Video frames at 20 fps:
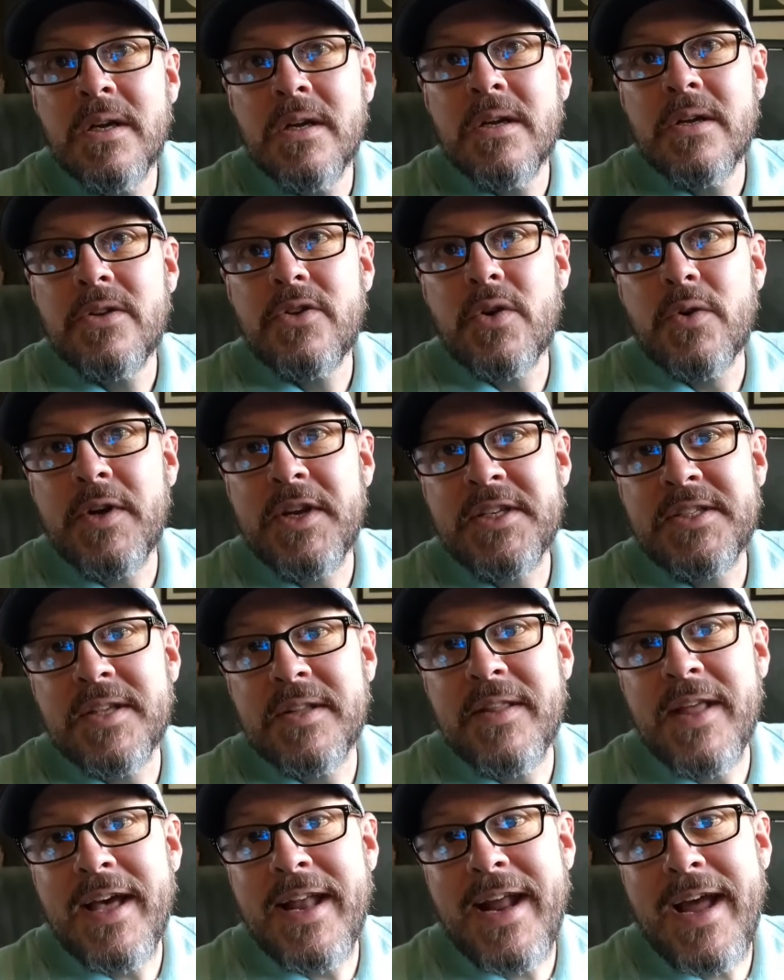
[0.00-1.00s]
Teresa,
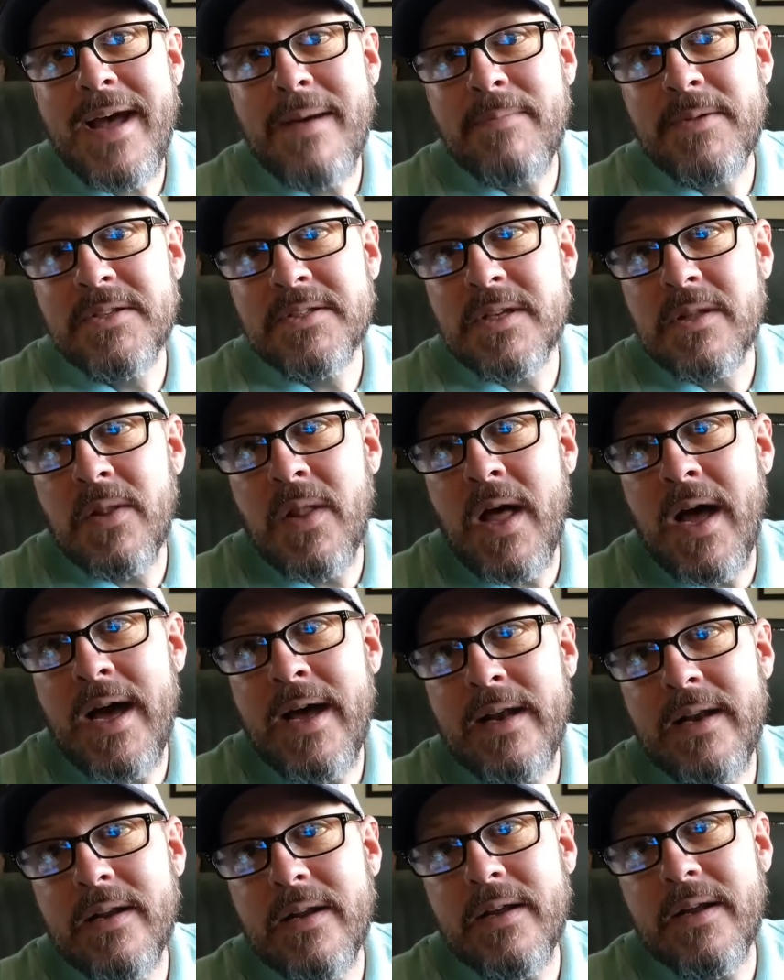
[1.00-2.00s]
that happens a
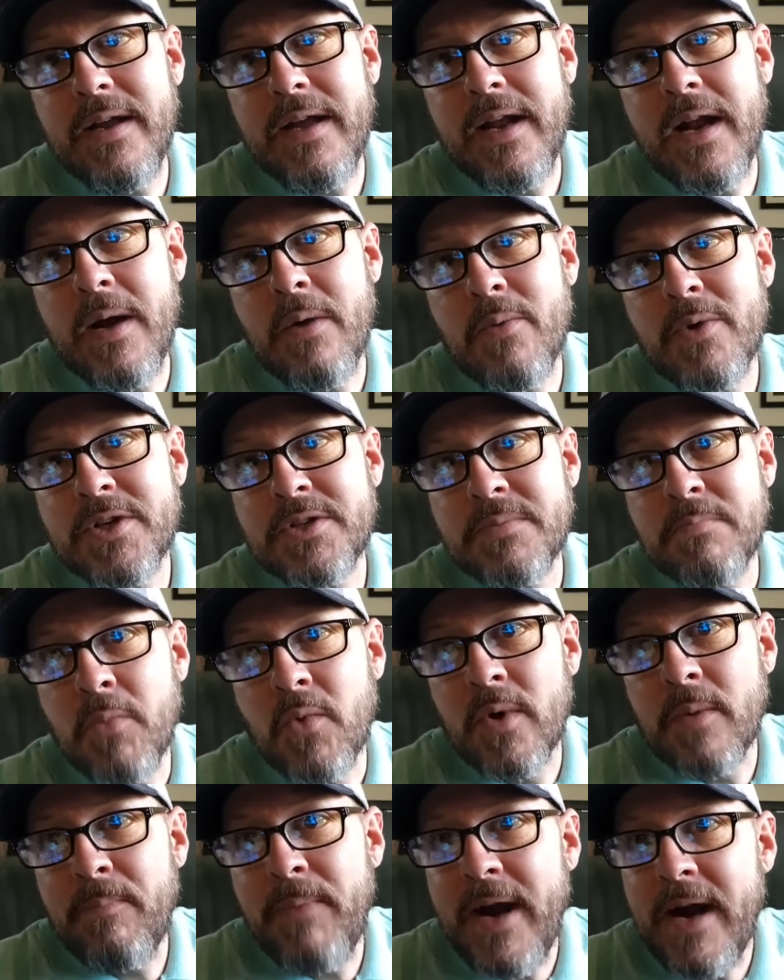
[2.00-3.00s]
lot, and I wish
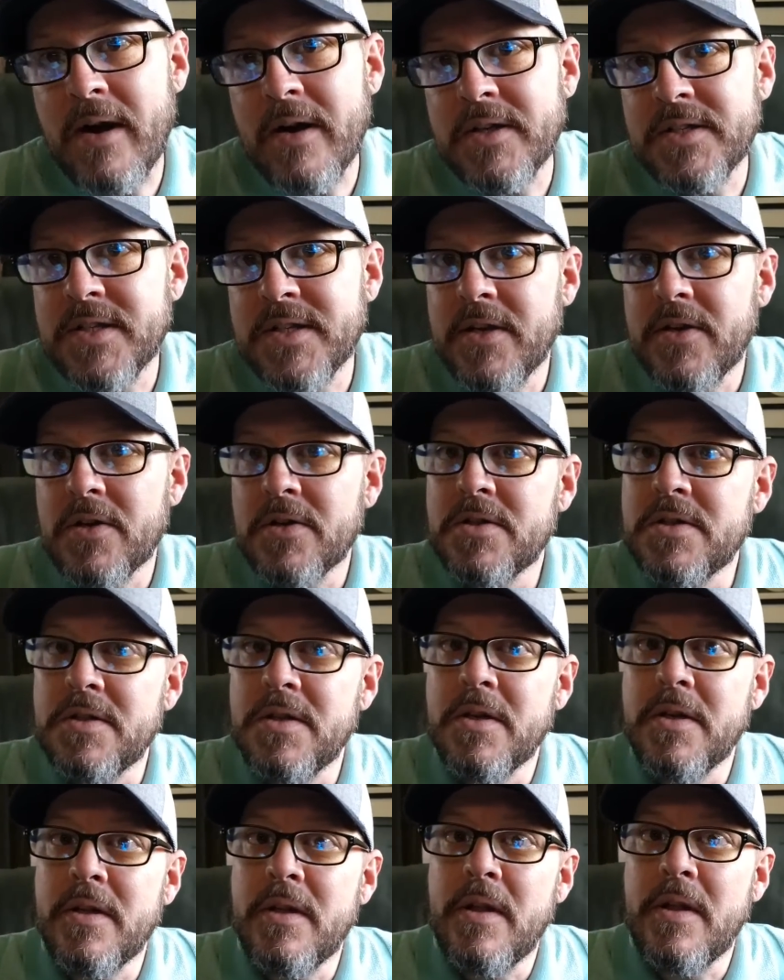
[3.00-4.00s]
more parents
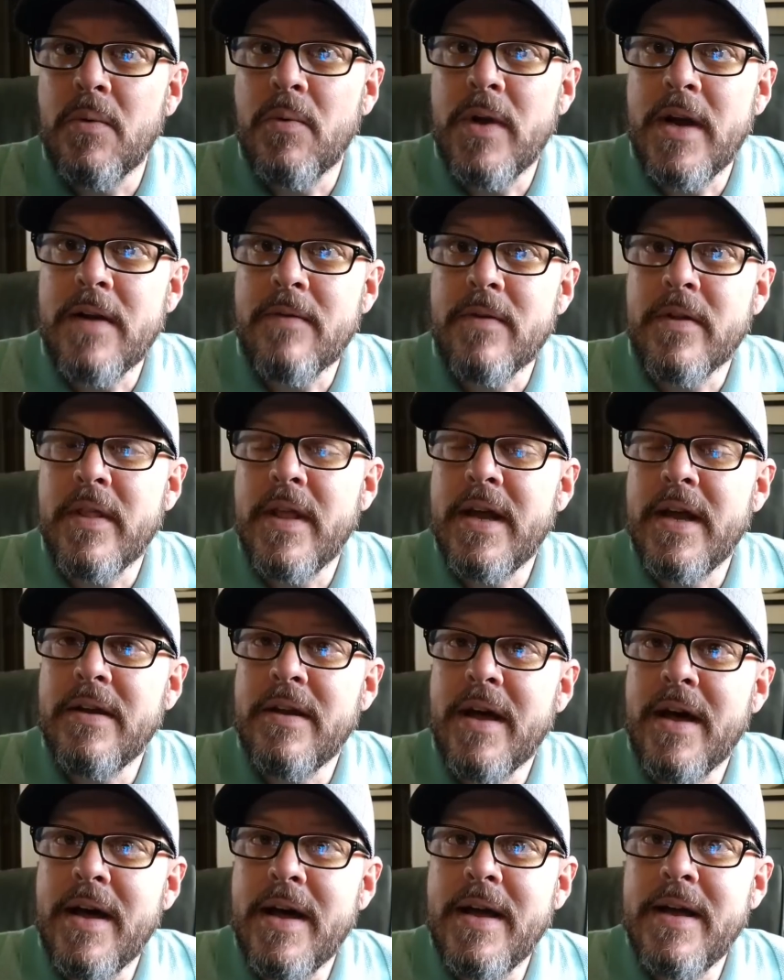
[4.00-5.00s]
understood that whenever they
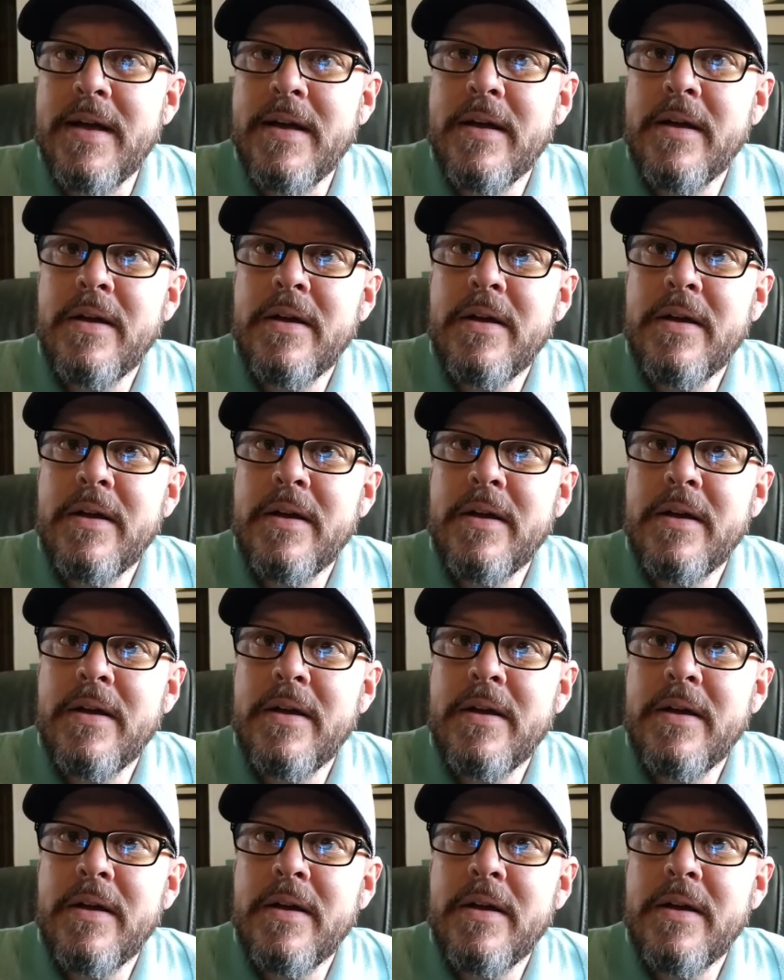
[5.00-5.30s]
die,